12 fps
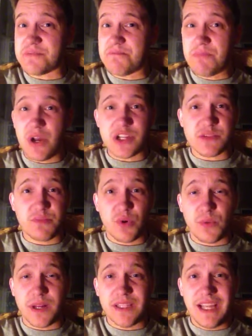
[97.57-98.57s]
much more
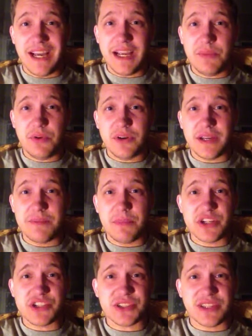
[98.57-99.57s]
reliable and
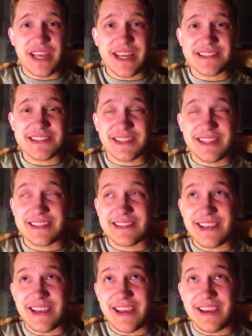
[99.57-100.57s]
much less, let's
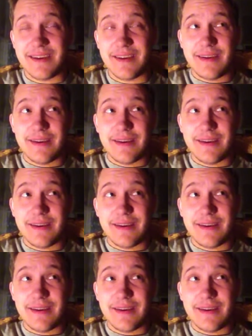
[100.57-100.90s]
say,